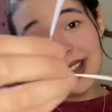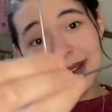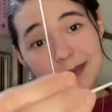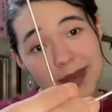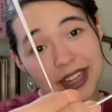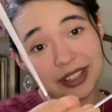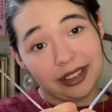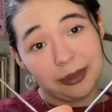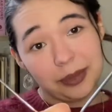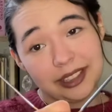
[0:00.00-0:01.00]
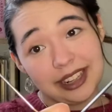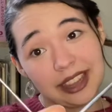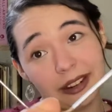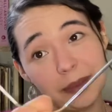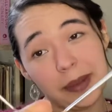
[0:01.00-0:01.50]
magic loop put
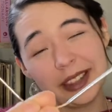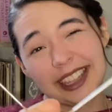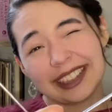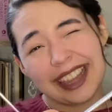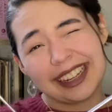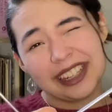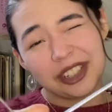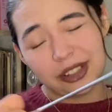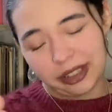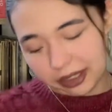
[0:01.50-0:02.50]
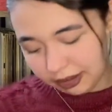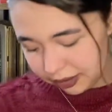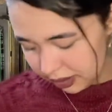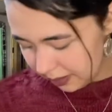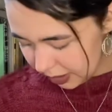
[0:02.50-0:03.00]
together, maybe like 9 inch
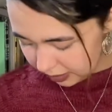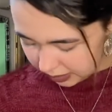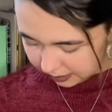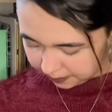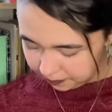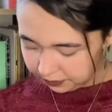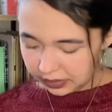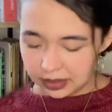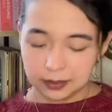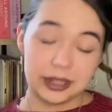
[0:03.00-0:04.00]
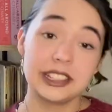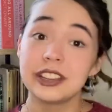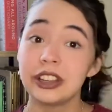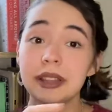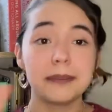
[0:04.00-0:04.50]
circulars almost. But it's a
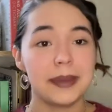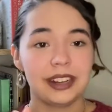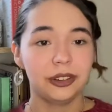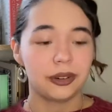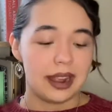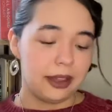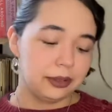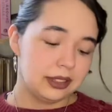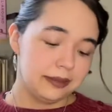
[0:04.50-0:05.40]
good middle ground.